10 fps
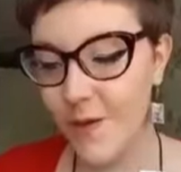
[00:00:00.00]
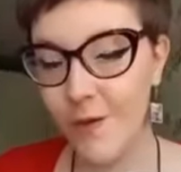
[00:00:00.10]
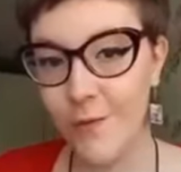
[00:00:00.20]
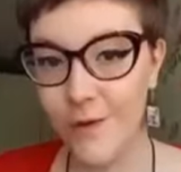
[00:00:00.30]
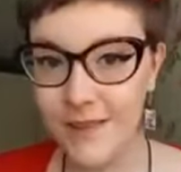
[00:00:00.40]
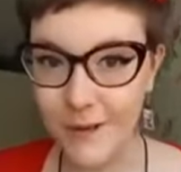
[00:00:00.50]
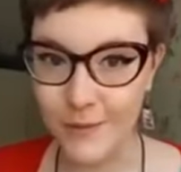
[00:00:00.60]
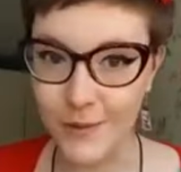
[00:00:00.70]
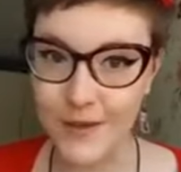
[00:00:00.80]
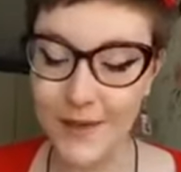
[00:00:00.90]
For
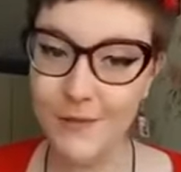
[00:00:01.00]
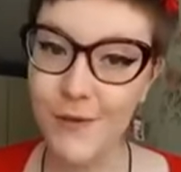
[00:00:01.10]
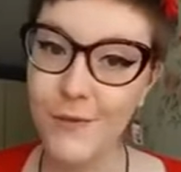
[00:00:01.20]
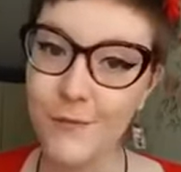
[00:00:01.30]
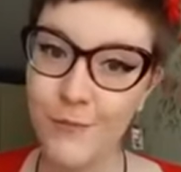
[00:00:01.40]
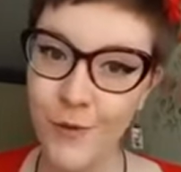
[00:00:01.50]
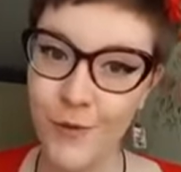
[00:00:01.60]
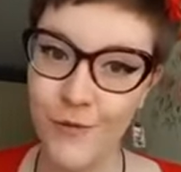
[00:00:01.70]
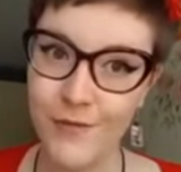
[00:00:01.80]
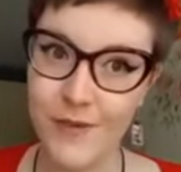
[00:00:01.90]
example, if you've
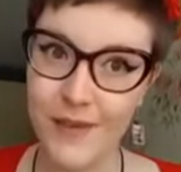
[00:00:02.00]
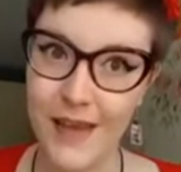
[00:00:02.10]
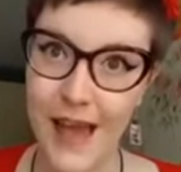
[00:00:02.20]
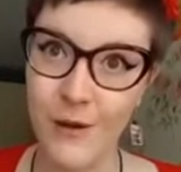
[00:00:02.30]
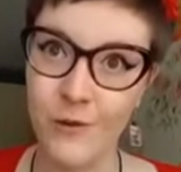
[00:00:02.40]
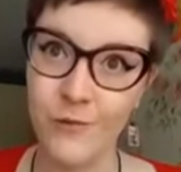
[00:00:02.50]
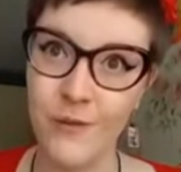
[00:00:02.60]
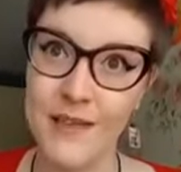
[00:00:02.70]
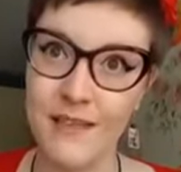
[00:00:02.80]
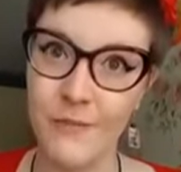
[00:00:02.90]
moved out of
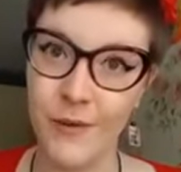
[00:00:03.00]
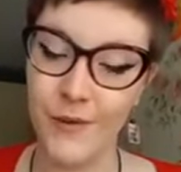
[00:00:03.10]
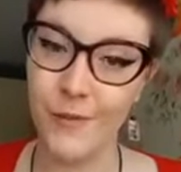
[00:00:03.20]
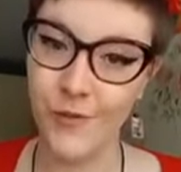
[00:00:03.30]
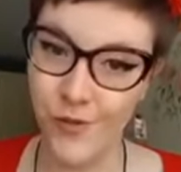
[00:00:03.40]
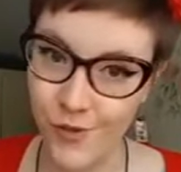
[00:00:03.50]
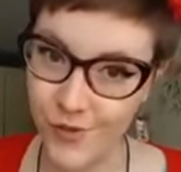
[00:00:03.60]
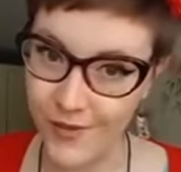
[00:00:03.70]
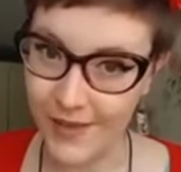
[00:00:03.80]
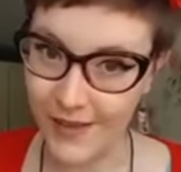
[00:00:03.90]
reading books from the
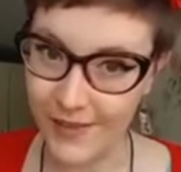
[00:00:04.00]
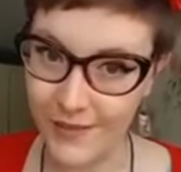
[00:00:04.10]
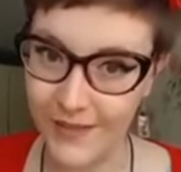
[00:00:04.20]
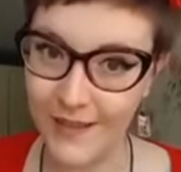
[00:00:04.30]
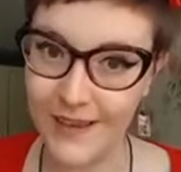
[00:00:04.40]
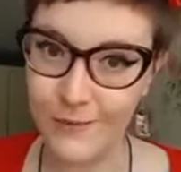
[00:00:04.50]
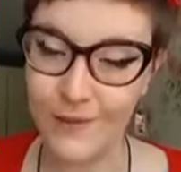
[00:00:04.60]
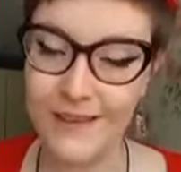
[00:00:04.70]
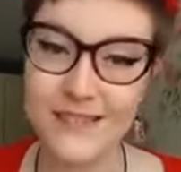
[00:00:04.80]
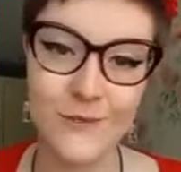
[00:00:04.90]
junior section of the
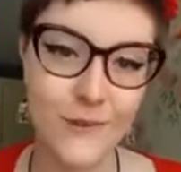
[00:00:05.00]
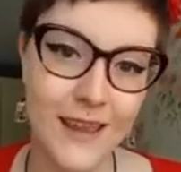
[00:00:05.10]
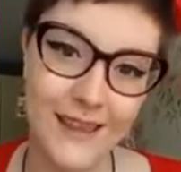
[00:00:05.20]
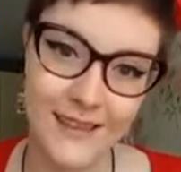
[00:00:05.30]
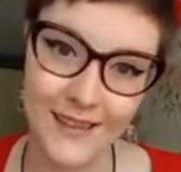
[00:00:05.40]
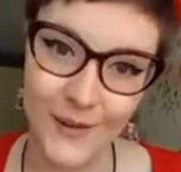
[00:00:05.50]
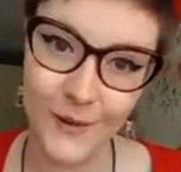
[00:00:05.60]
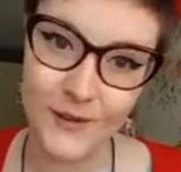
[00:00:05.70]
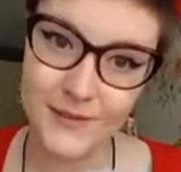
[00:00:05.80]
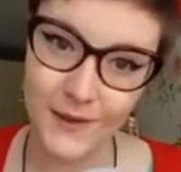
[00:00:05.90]
library, it's great that you
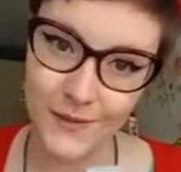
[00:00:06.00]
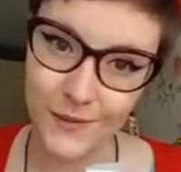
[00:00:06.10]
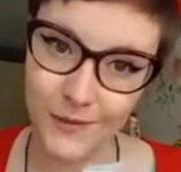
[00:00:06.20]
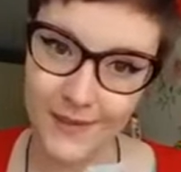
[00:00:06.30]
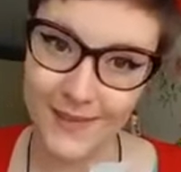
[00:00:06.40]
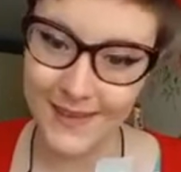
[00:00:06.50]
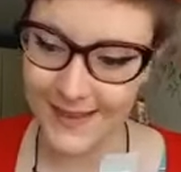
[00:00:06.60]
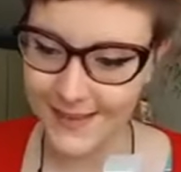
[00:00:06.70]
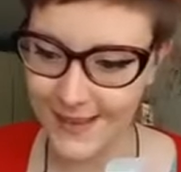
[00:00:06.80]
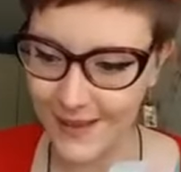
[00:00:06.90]
are starting to read the
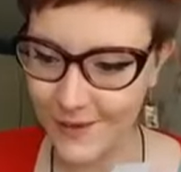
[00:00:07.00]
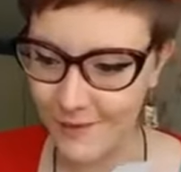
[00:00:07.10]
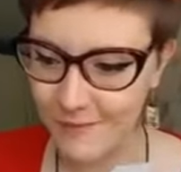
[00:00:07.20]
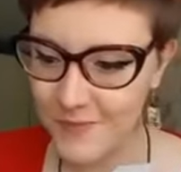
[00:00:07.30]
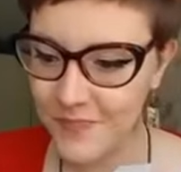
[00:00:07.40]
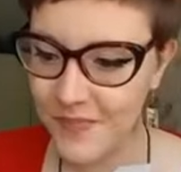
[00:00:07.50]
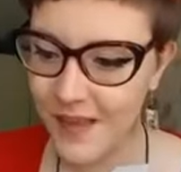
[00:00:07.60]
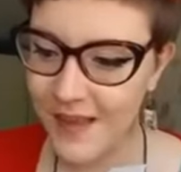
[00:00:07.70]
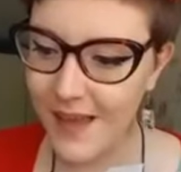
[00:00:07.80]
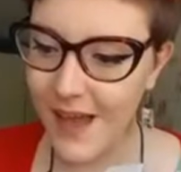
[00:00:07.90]
teen section.
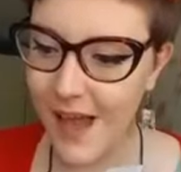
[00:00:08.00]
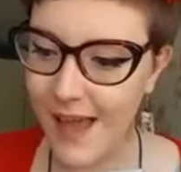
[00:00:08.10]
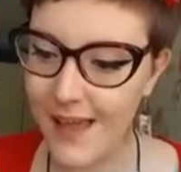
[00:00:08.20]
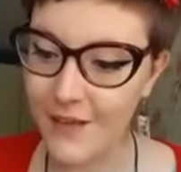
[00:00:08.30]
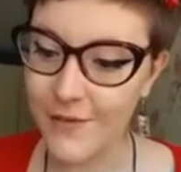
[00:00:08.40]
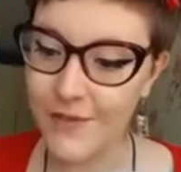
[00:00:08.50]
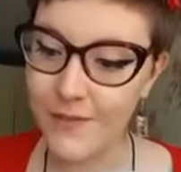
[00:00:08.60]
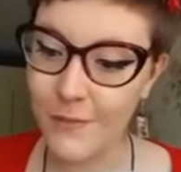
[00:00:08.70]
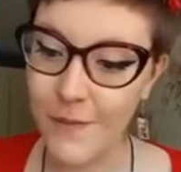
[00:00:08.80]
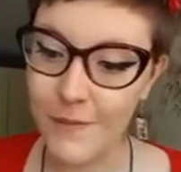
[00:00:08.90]

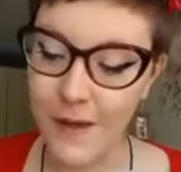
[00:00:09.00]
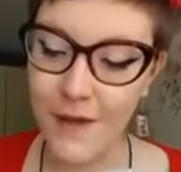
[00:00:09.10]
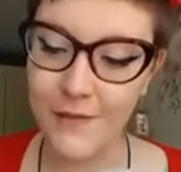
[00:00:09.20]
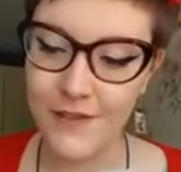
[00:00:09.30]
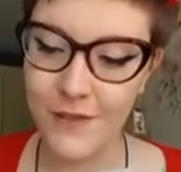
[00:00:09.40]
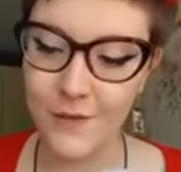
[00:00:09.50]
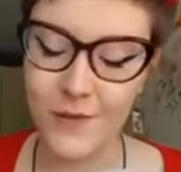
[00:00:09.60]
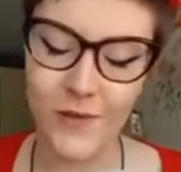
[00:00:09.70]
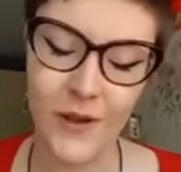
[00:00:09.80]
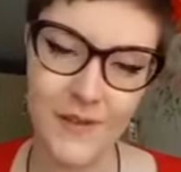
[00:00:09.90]
It's perfect if you're
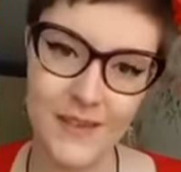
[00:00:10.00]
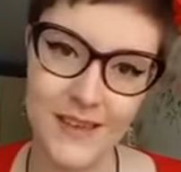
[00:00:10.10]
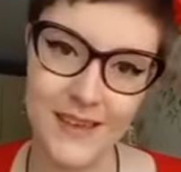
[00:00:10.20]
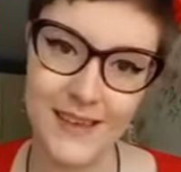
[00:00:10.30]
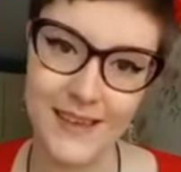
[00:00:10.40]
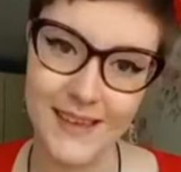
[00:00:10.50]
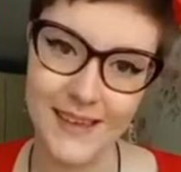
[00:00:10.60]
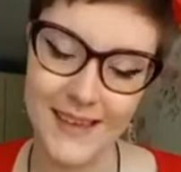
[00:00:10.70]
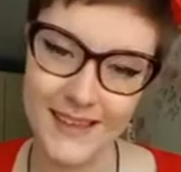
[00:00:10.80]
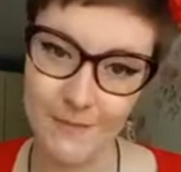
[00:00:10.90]
starting to
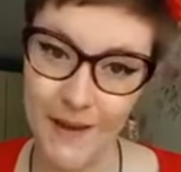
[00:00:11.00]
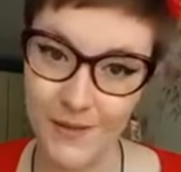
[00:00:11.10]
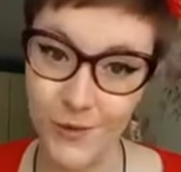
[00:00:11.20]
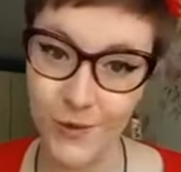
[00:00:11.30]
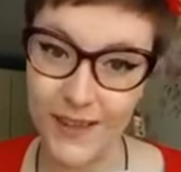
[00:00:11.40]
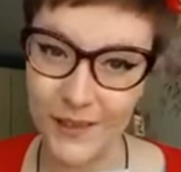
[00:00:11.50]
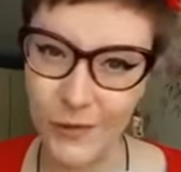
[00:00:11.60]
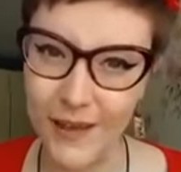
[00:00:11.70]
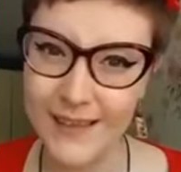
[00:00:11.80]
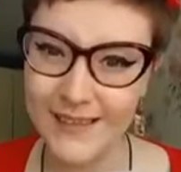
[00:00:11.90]
expand your
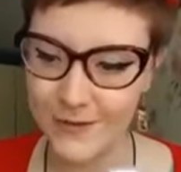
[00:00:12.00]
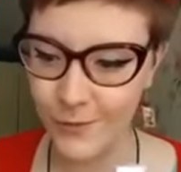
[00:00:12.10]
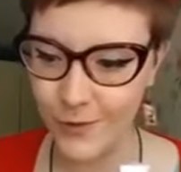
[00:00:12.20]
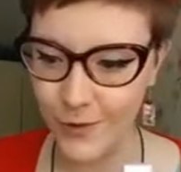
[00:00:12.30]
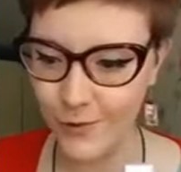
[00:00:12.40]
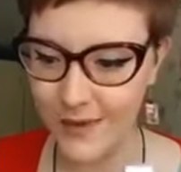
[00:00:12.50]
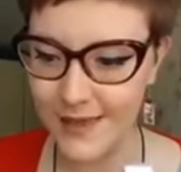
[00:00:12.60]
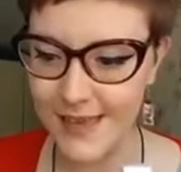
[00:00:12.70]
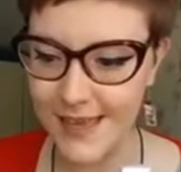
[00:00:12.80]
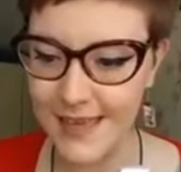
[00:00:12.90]
interest in what you're
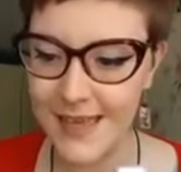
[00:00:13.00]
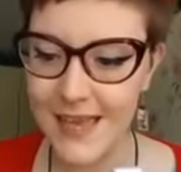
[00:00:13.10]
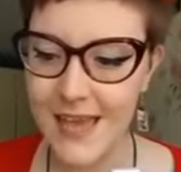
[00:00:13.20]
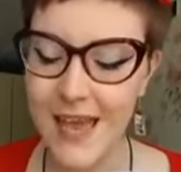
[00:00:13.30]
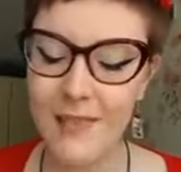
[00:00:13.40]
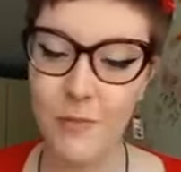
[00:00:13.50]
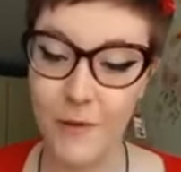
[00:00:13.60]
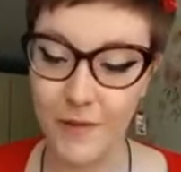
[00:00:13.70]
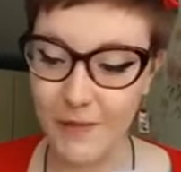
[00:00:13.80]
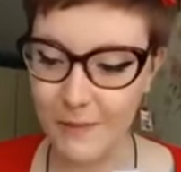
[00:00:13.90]
reading. The
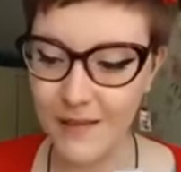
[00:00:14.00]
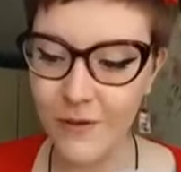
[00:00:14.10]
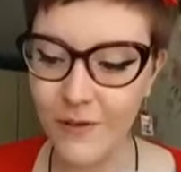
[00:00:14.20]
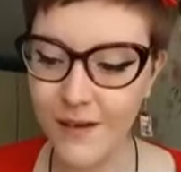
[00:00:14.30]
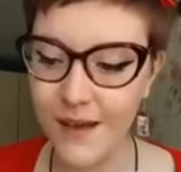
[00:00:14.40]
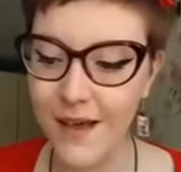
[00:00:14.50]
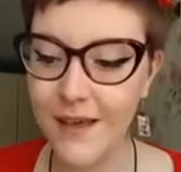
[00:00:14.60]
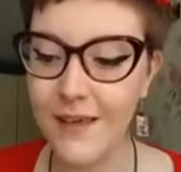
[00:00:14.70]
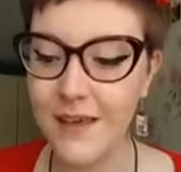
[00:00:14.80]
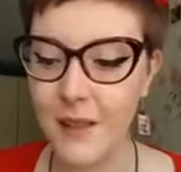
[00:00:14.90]
books may be longer,
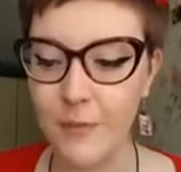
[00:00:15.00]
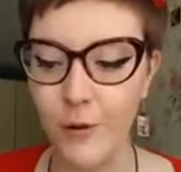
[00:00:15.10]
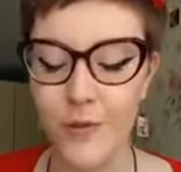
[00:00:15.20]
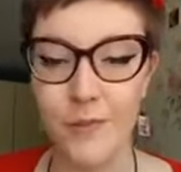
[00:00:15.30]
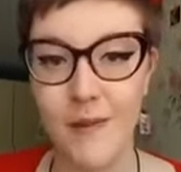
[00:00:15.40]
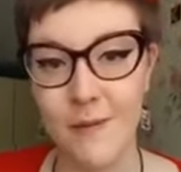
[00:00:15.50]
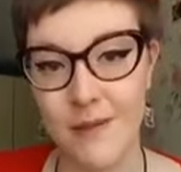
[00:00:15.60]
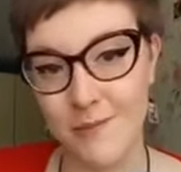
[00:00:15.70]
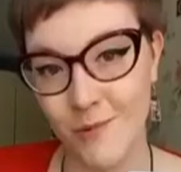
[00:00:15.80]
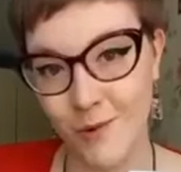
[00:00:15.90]
the plots may
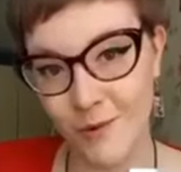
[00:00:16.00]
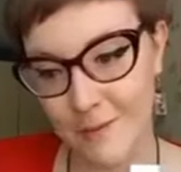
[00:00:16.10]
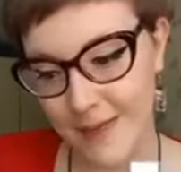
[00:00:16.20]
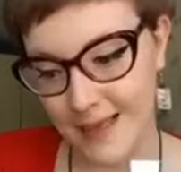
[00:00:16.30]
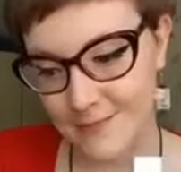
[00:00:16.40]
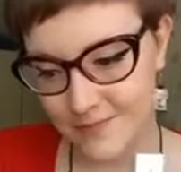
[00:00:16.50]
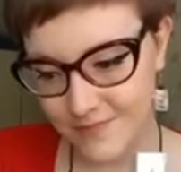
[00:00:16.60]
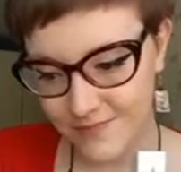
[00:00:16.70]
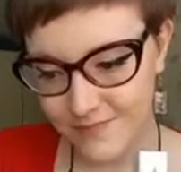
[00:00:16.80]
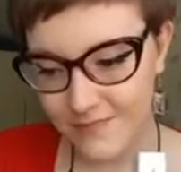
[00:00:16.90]
be more gripping,
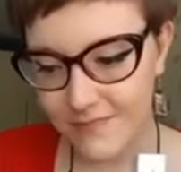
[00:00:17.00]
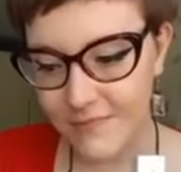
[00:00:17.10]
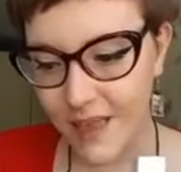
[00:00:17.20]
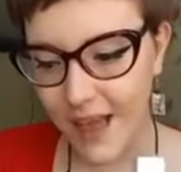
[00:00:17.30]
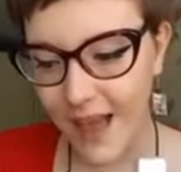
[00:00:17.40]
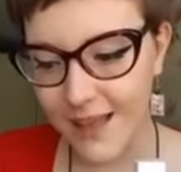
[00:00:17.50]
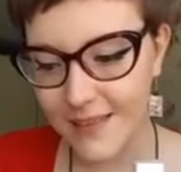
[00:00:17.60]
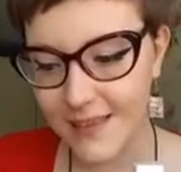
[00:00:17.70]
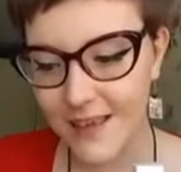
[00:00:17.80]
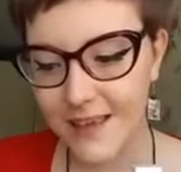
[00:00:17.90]

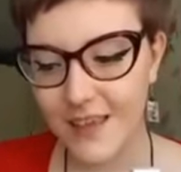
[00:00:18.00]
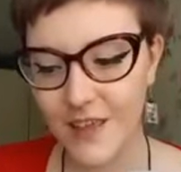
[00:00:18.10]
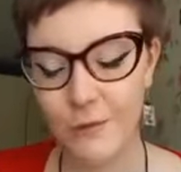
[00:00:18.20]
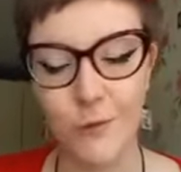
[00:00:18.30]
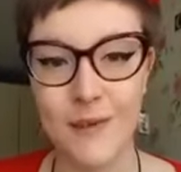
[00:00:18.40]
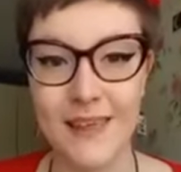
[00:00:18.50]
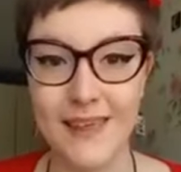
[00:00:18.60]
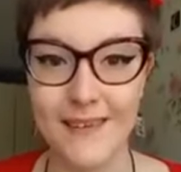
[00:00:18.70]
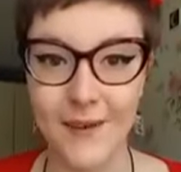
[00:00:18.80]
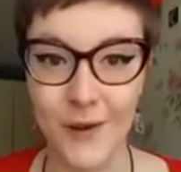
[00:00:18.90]
and you will
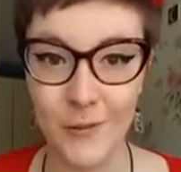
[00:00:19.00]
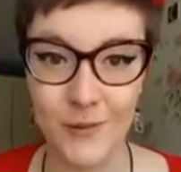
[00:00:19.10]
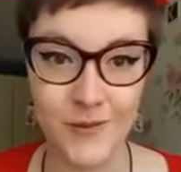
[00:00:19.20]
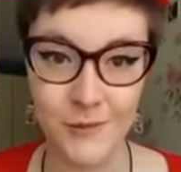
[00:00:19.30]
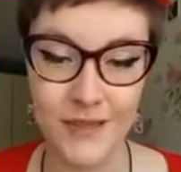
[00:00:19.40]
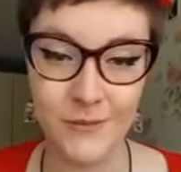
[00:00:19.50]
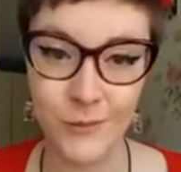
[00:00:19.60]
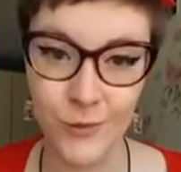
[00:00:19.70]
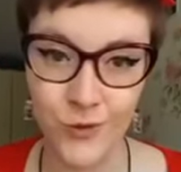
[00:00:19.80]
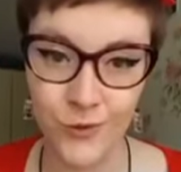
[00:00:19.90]
be open to reading
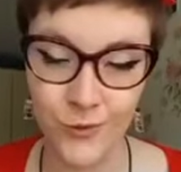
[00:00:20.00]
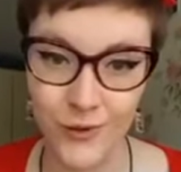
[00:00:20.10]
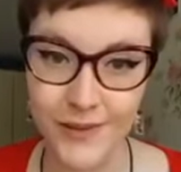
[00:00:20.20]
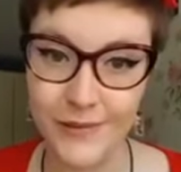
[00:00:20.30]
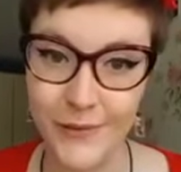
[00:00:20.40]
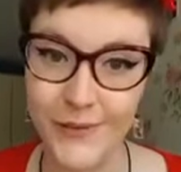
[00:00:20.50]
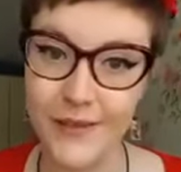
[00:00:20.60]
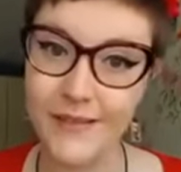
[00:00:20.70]
more genres such as